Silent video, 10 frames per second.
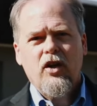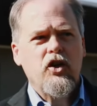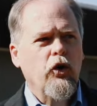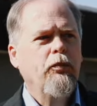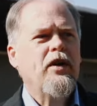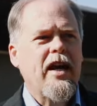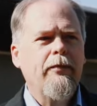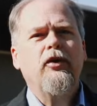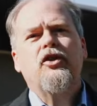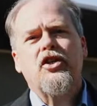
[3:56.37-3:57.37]
You'll be
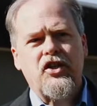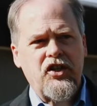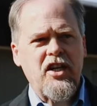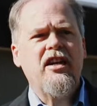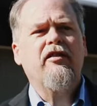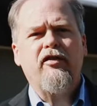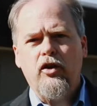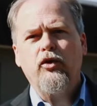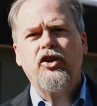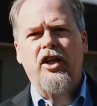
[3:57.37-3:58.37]
able to see a
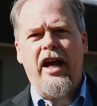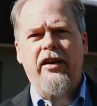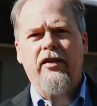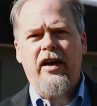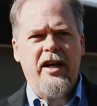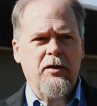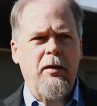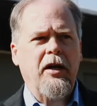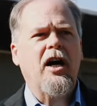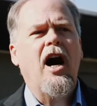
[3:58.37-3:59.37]
viewshed that has
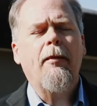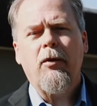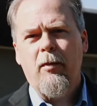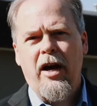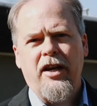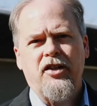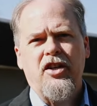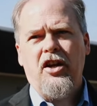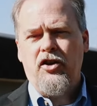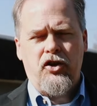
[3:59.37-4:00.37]
been
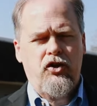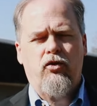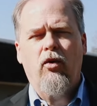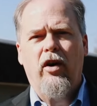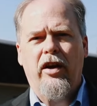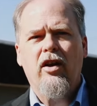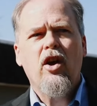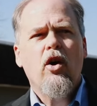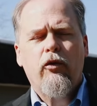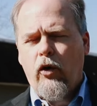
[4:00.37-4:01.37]
compromised and destroyed
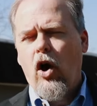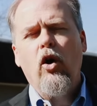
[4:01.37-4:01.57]
for